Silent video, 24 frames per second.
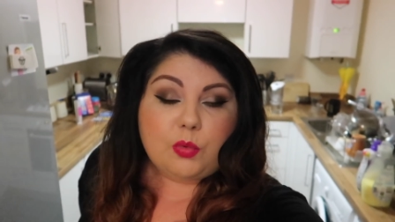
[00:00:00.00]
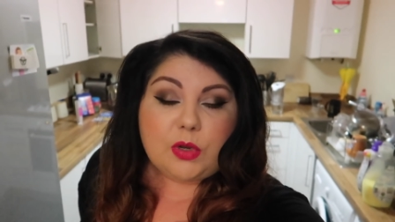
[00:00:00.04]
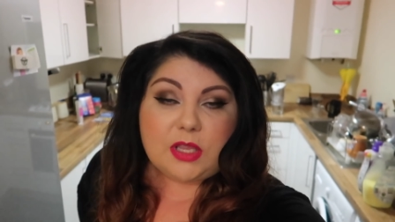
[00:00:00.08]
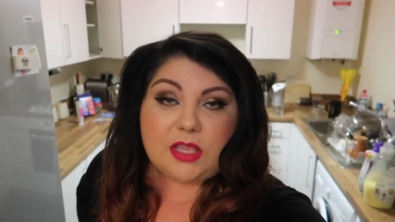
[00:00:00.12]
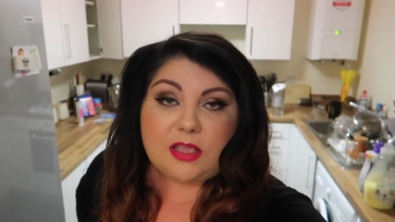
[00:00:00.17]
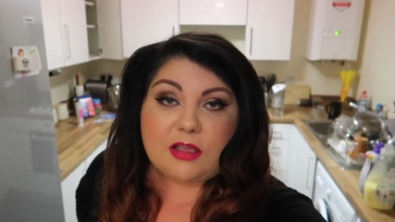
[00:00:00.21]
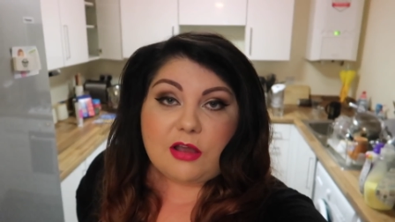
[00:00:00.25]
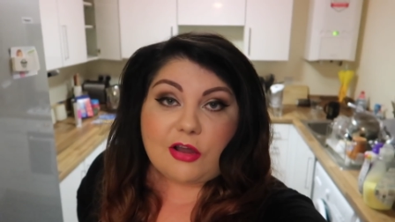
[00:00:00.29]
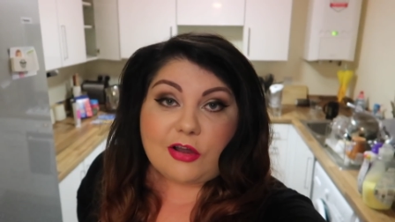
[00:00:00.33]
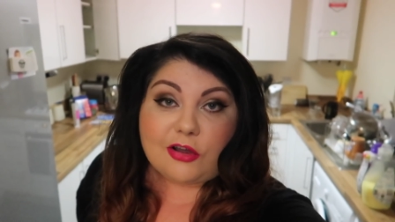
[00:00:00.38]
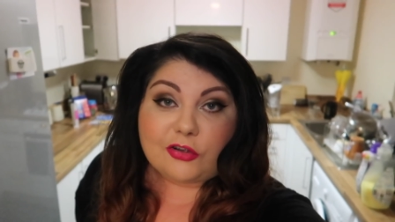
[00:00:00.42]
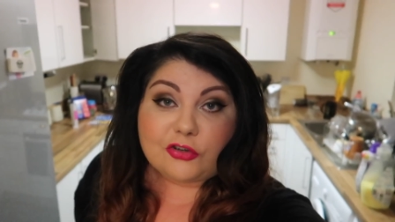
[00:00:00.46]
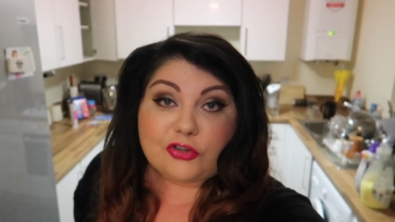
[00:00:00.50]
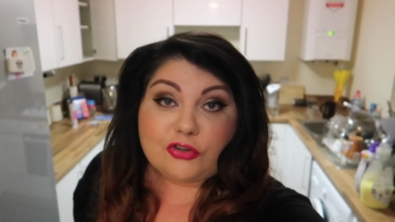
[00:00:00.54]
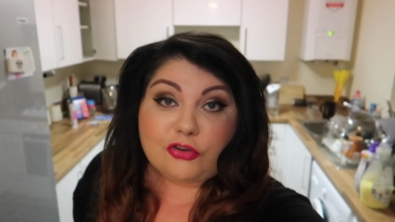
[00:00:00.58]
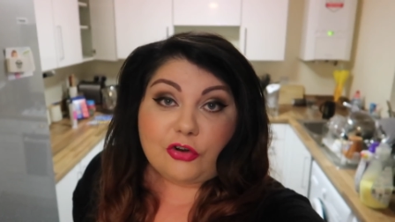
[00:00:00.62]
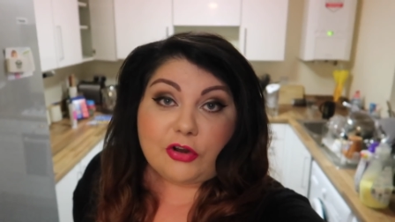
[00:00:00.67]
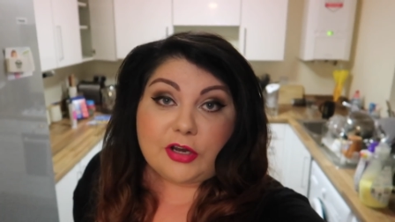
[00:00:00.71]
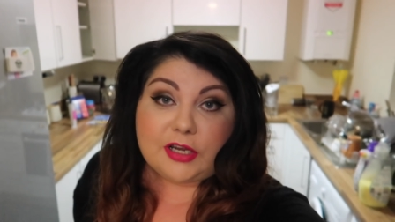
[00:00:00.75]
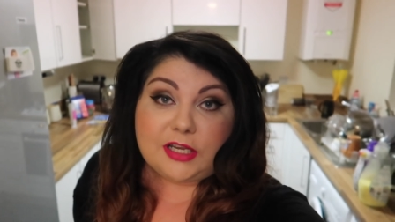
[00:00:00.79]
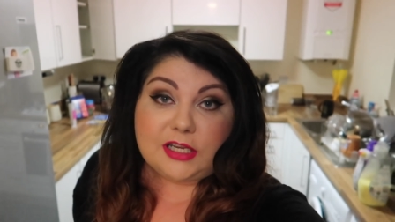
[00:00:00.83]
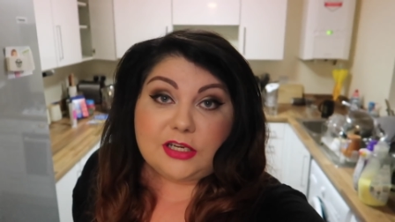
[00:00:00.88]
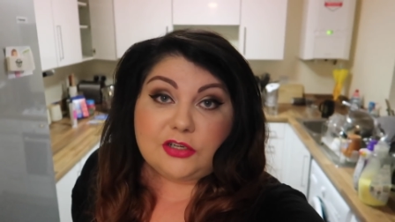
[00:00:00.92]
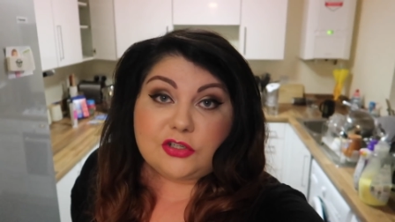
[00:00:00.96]
We are
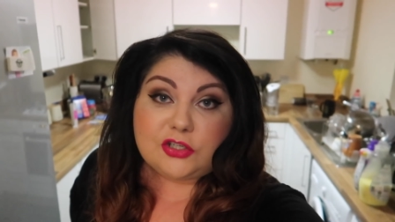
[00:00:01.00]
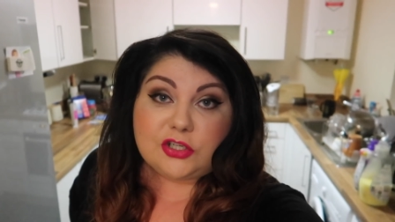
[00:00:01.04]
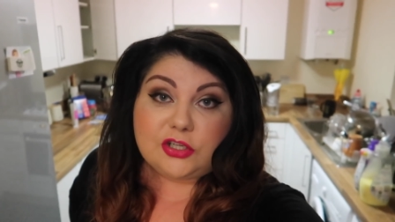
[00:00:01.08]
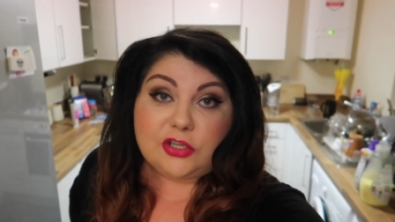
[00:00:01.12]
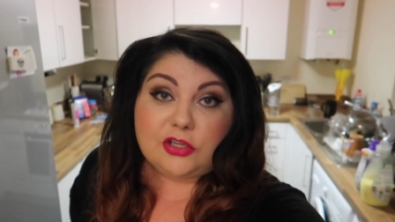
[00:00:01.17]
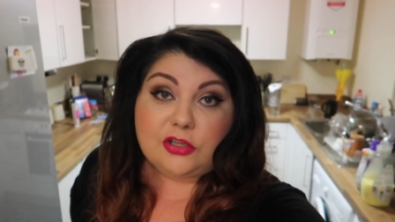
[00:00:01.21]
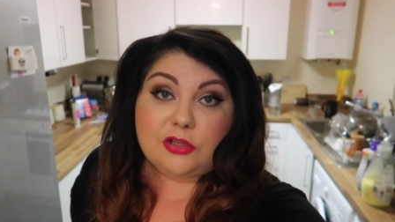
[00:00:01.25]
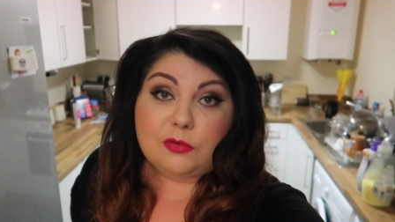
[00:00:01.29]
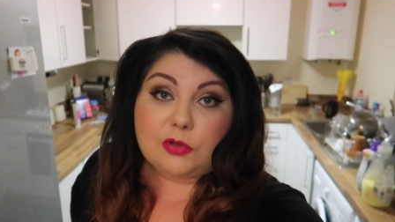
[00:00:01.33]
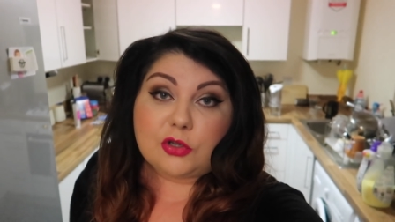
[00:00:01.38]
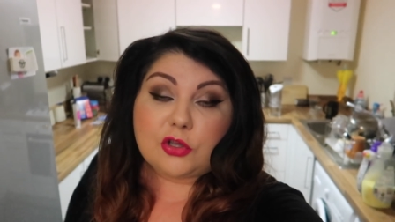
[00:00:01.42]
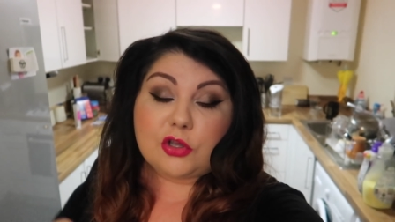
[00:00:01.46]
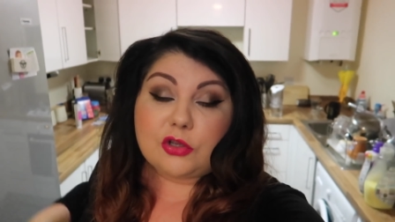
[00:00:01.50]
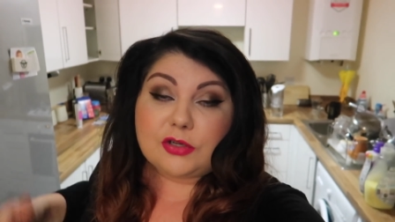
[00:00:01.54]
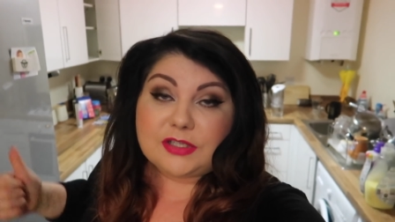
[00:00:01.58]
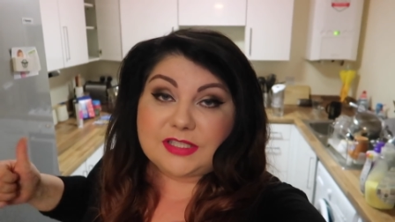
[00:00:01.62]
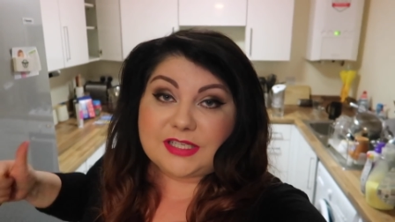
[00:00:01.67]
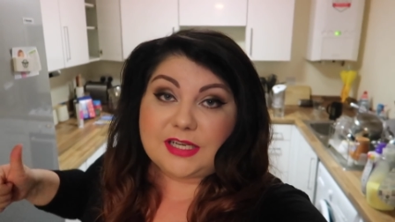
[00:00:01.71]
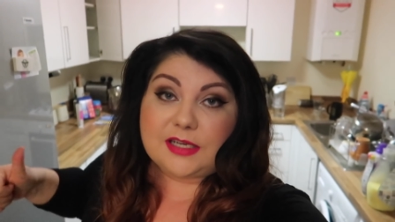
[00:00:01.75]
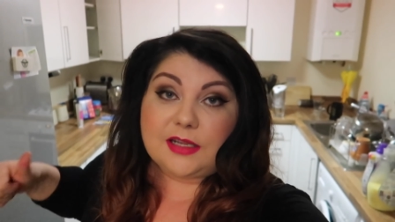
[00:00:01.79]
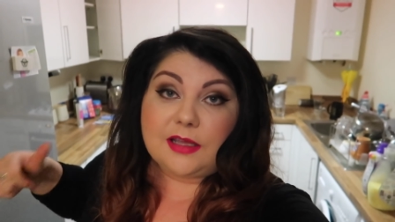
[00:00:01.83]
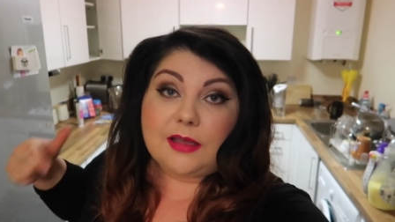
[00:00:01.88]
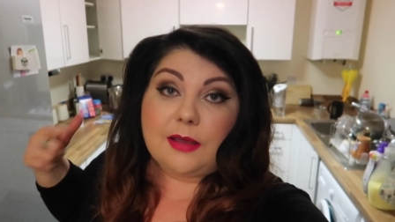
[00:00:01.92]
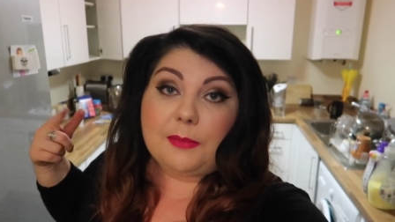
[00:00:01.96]
trying to
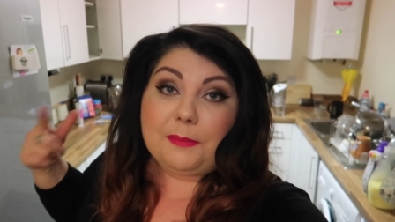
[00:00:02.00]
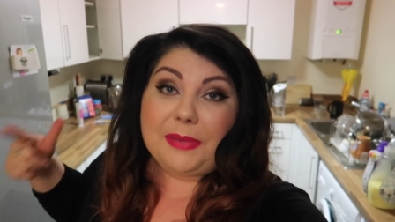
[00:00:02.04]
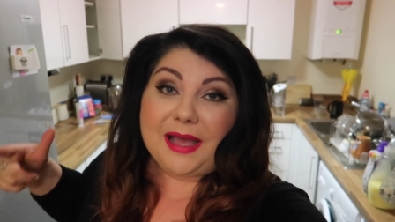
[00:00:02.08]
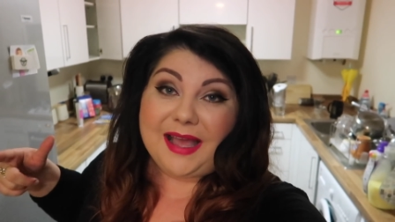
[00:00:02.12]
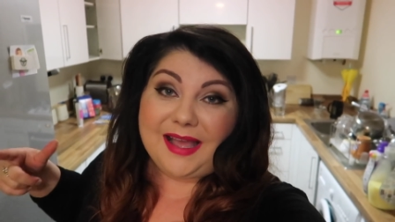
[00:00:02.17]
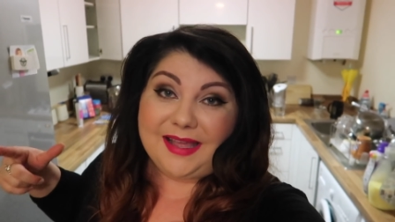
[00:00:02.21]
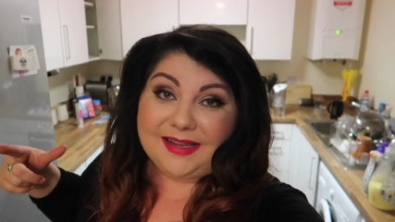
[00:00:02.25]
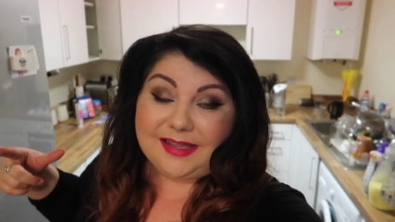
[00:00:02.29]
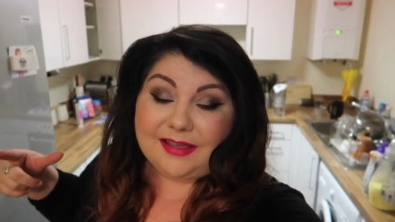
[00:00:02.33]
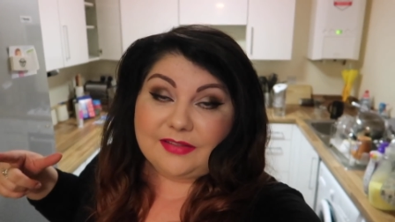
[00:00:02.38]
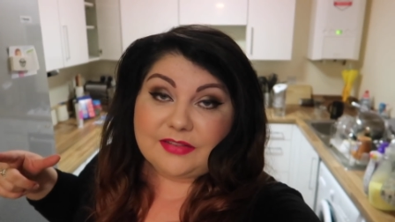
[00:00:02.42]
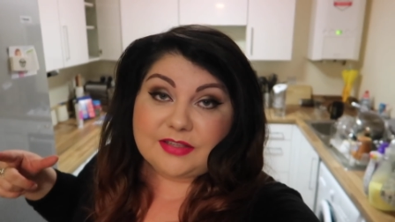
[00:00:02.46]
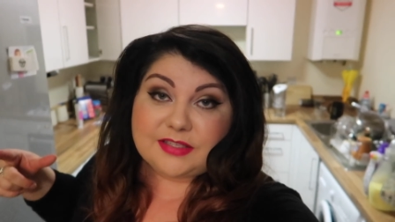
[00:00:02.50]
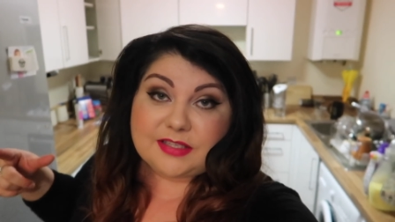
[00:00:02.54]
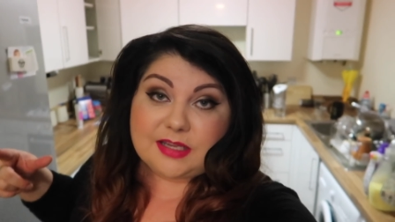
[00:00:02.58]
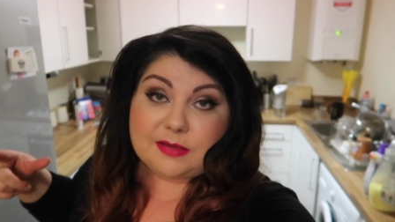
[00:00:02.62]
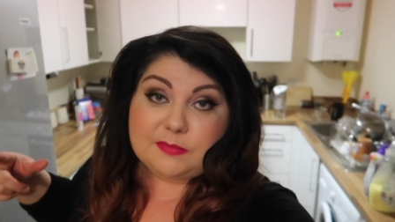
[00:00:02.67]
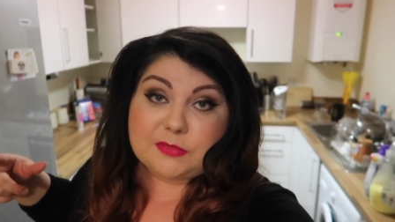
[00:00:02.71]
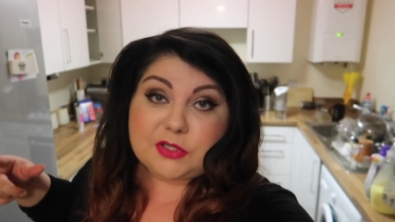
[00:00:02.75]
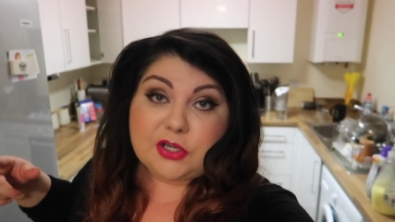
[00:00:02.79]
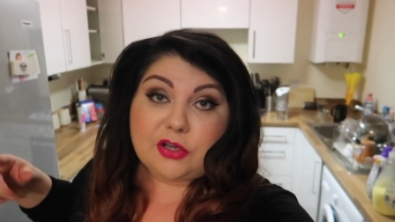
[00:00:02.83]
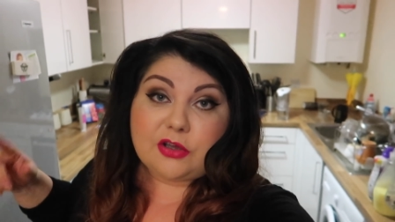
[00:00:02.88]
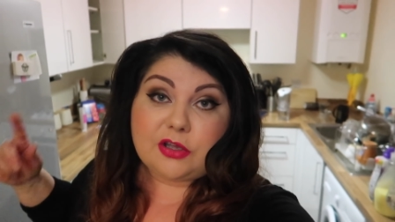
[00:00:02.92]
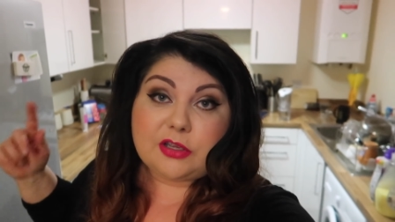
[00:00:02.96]
cook dinner and pack at the
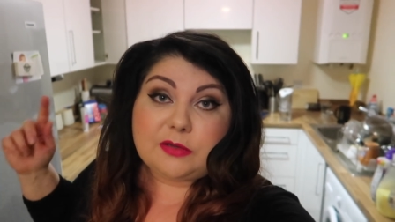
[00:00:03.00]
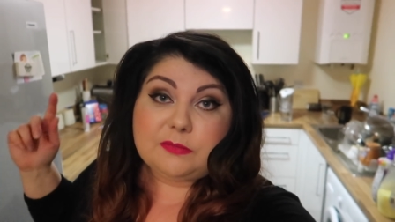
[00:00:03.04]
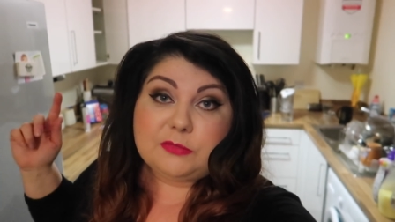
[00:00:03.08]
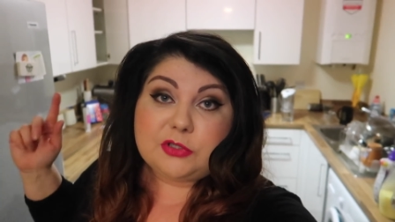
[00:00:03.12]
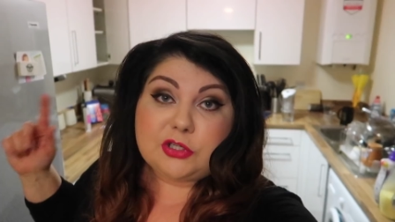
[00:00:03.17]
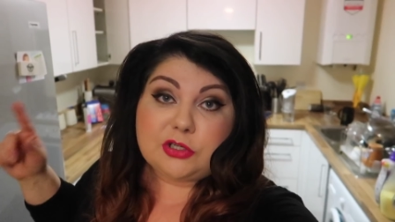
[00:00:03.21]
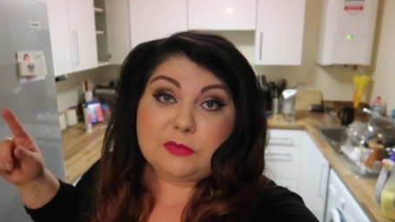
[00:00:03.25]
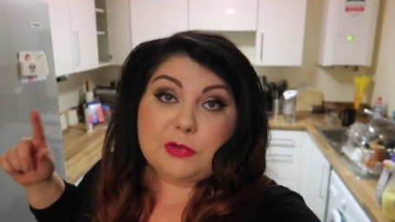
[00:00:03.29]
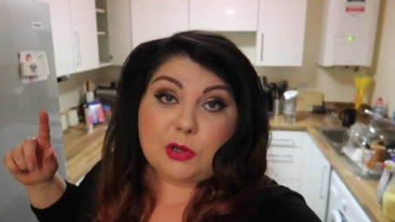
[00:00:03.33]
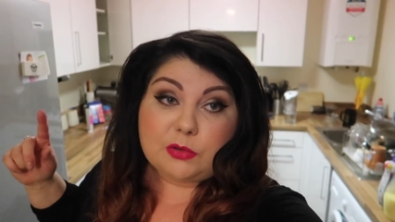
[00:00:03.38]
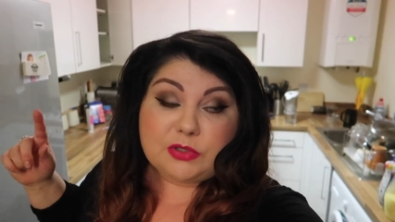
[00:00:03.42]
same time to